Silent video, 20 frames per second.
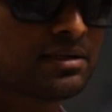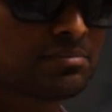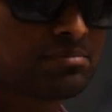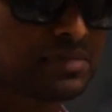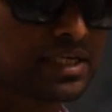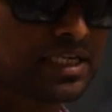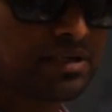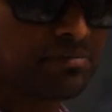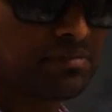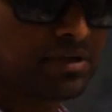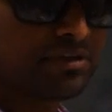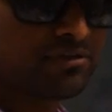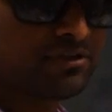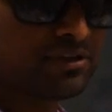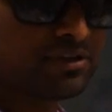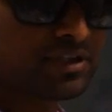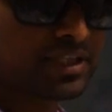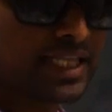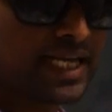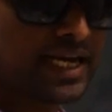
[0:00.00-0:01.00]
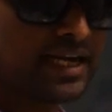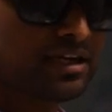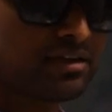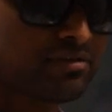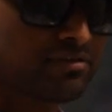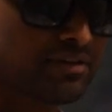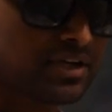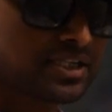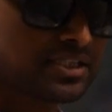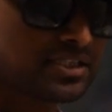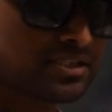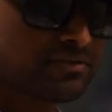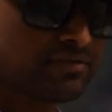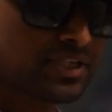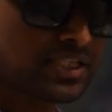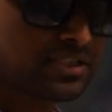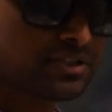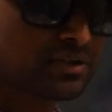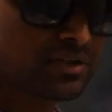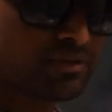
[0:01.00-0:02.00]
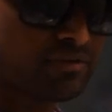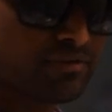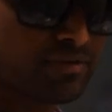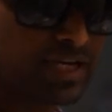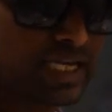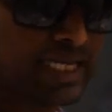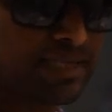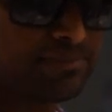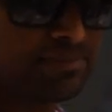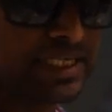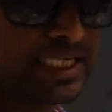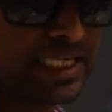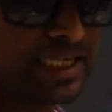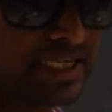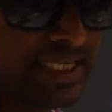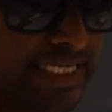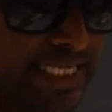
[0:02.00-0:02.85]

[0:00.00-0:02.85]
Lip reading: But before that, first we should frame it